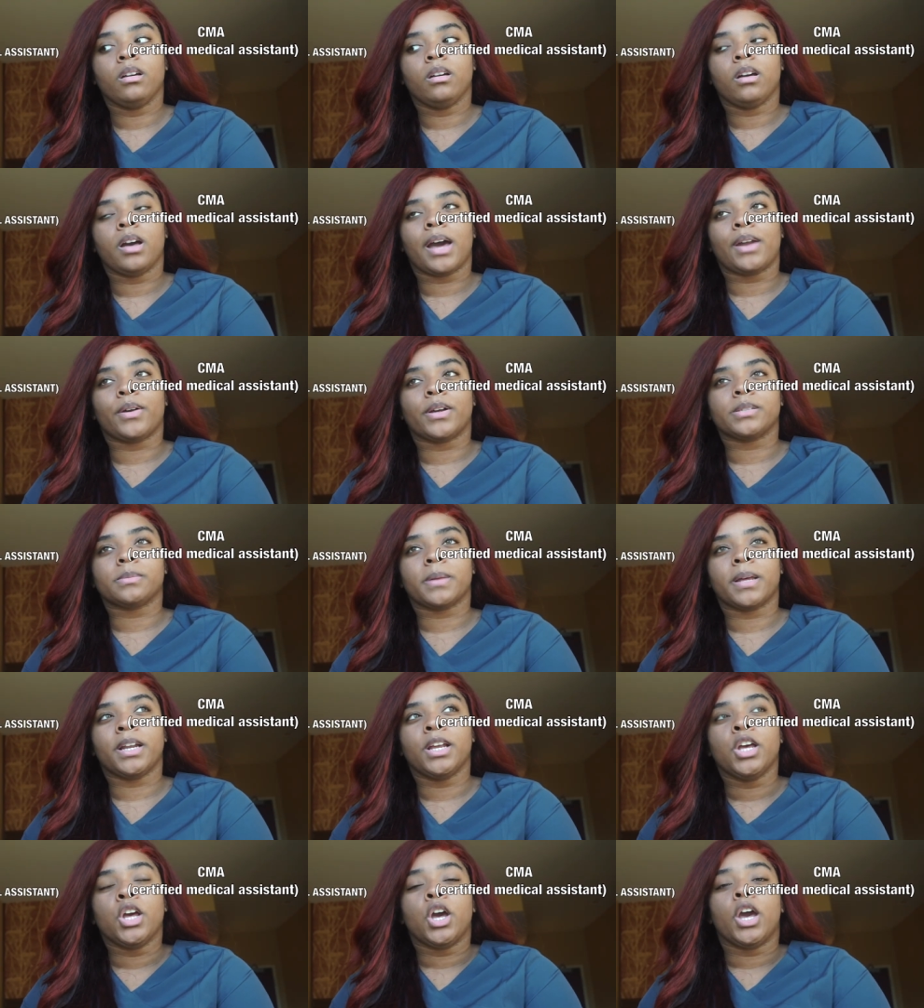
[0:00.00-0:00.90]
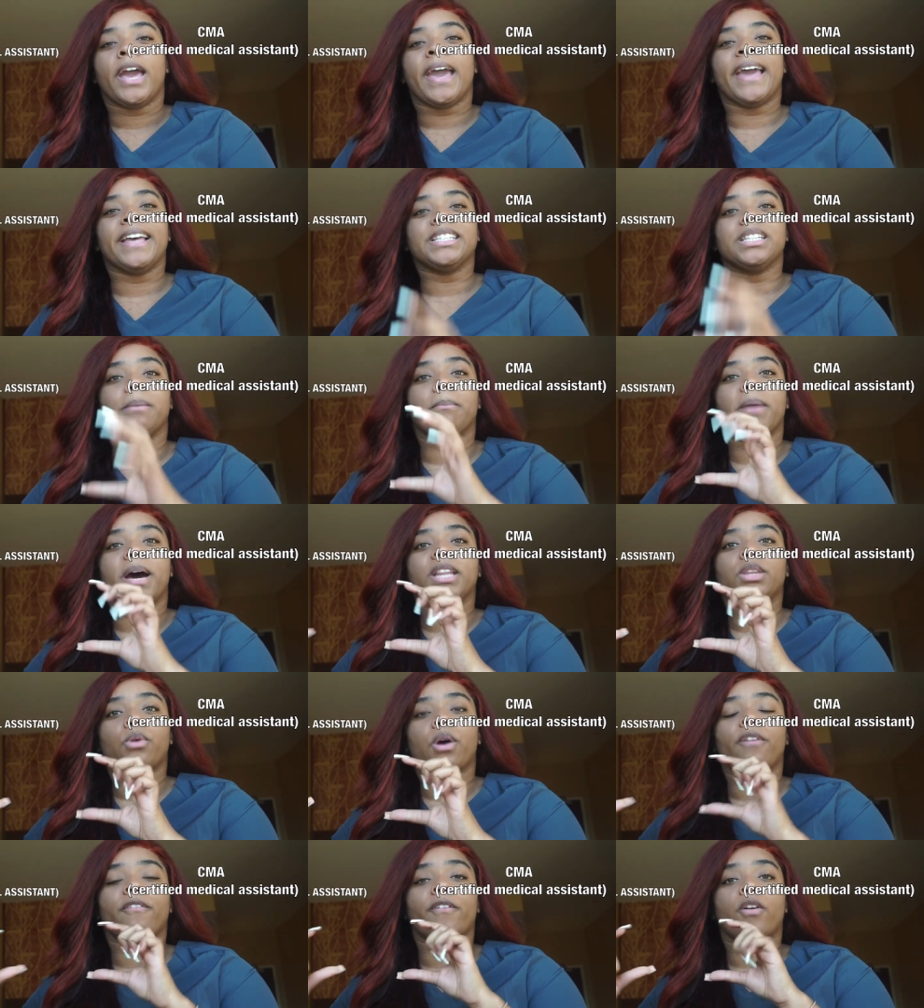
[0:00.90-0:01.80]
How do I explain it? It's a month
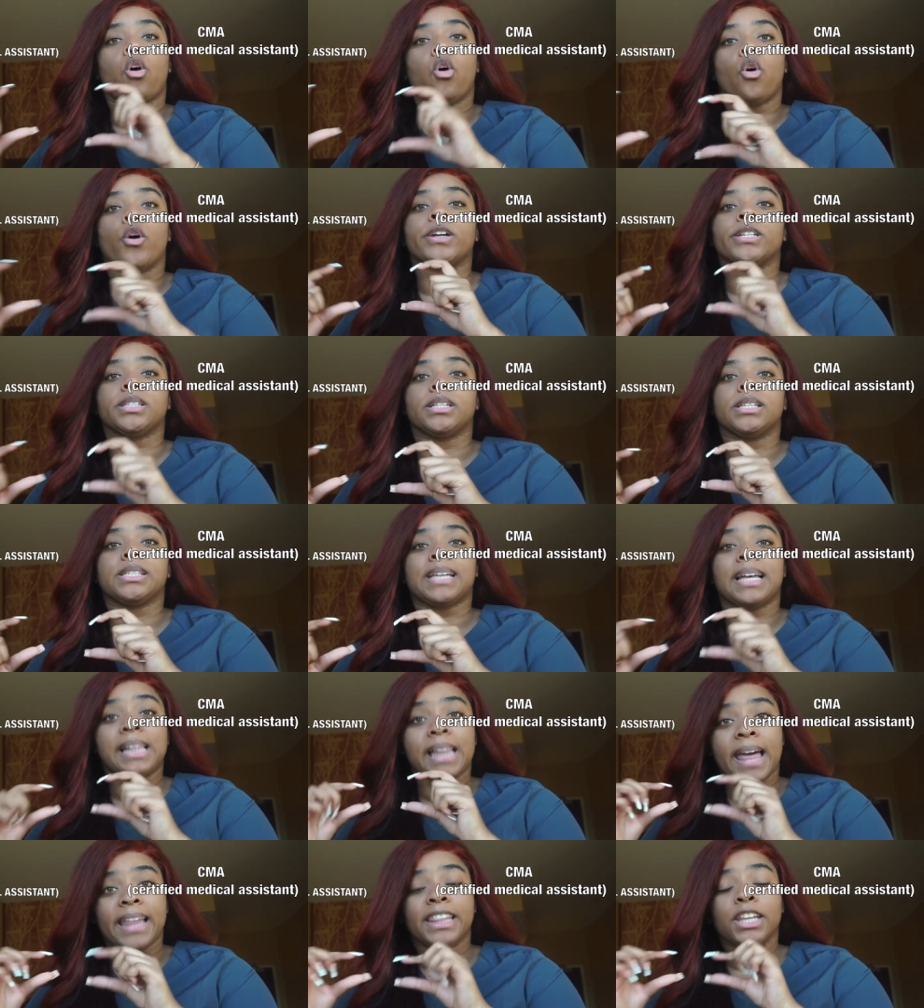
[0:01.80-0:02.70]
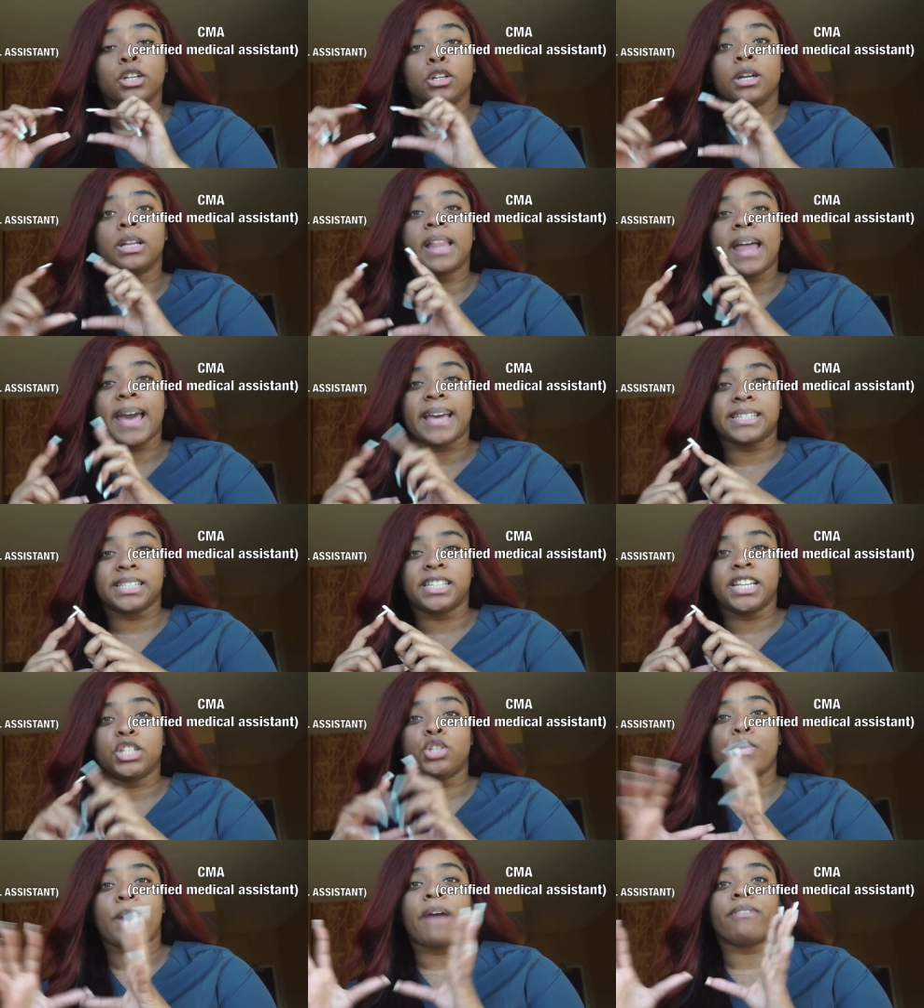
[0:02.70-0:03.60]
worth of courses, little classes
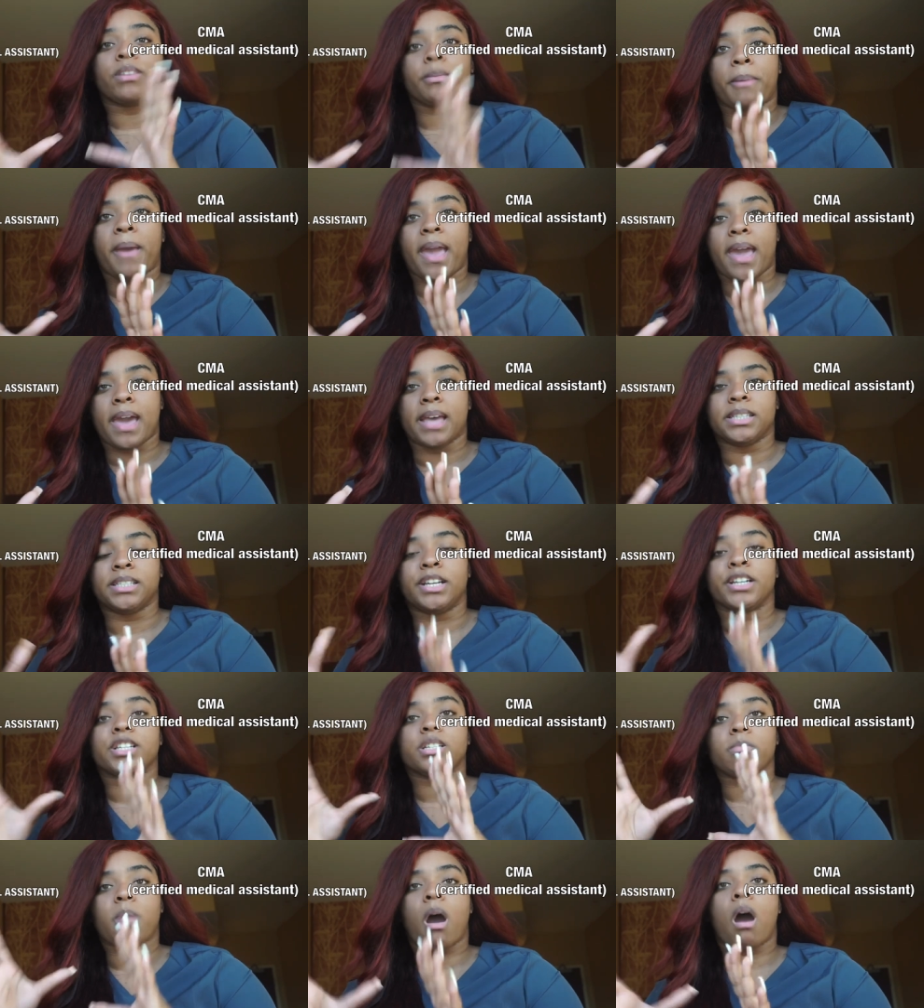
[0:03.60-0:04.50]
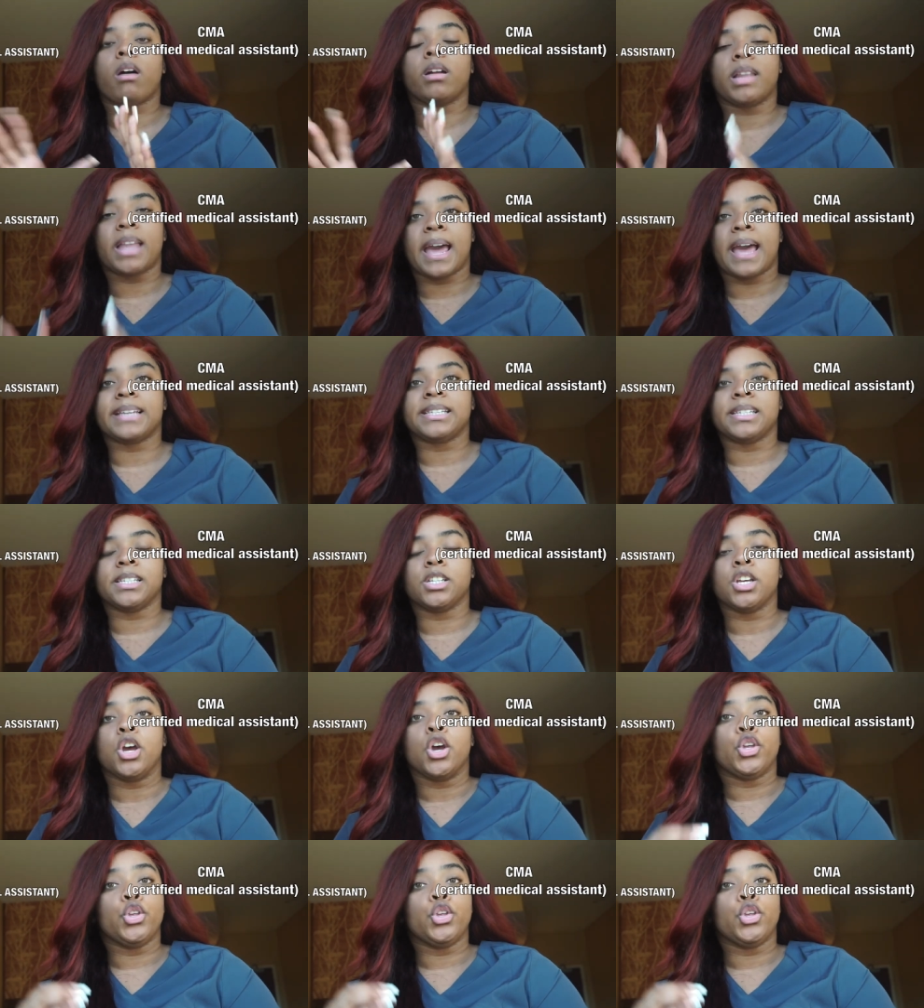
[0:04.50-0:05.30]
that you have to pass. They're small classes.